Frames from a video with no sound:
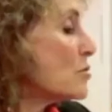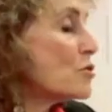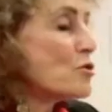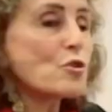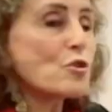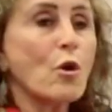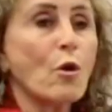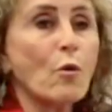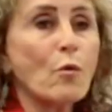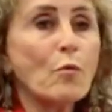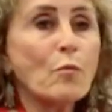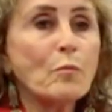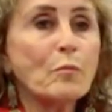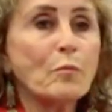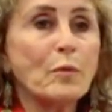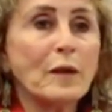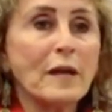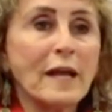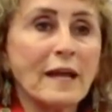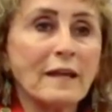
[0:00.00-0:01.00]
is
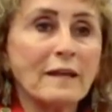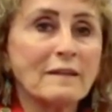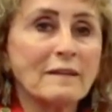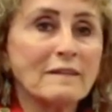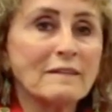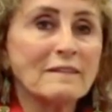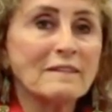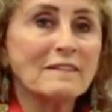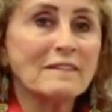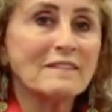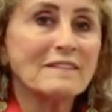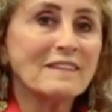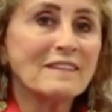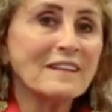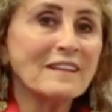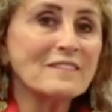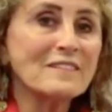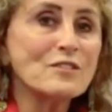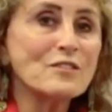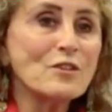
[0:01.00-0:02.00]
so plain
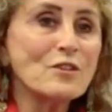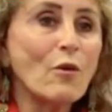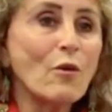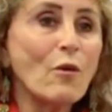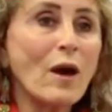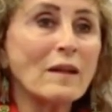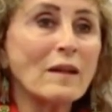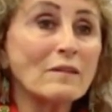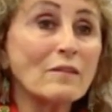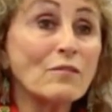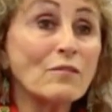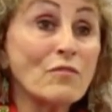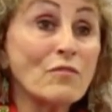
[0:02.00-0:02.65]
and so